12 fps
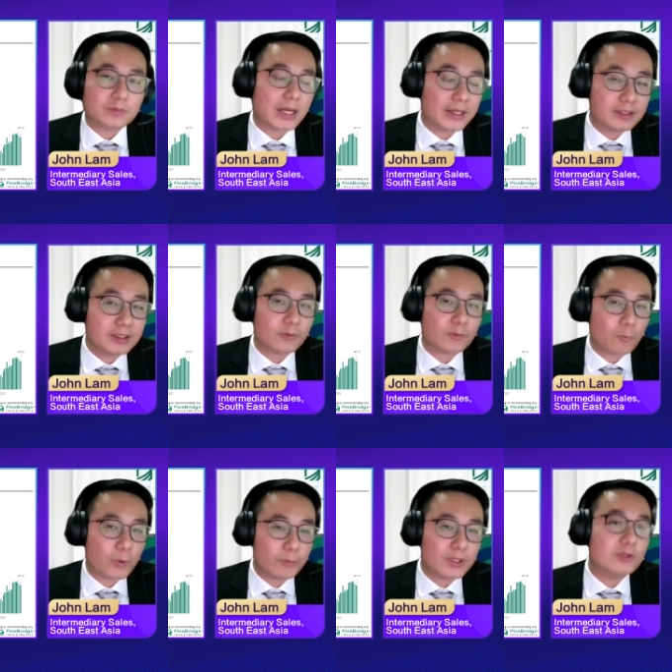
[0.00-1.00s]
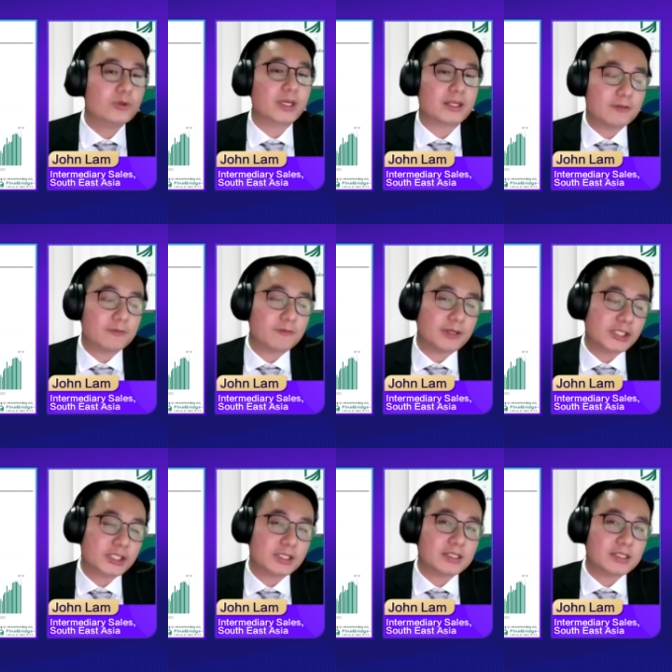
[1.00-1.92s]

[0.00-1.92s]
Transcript: I think when we look at inflation,